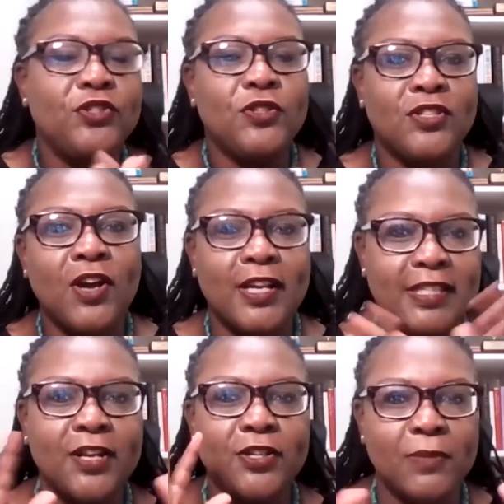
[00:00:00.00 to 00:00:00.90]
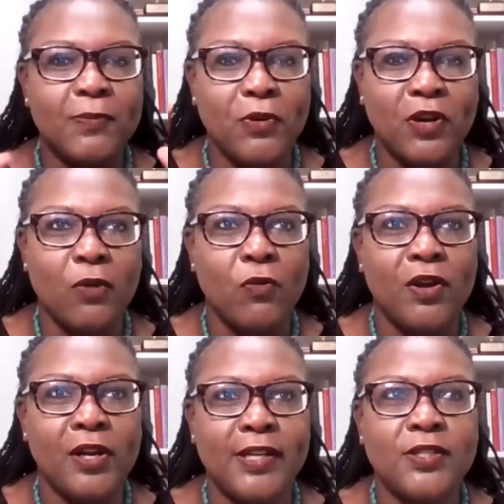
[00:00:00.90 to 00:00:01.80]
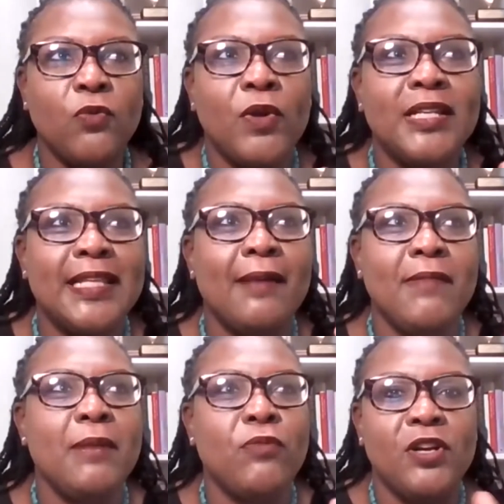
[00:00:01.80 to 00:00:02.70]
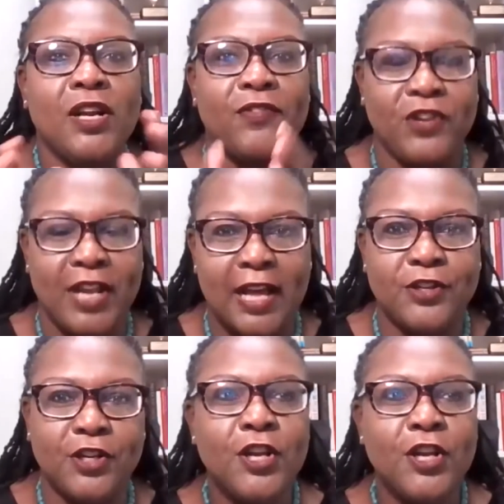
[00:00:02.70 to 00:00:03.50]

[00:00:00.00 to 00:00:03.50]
Do, sorry, because I know some people are going to wonder, like, so what does that mean? Put it on the every, calendar.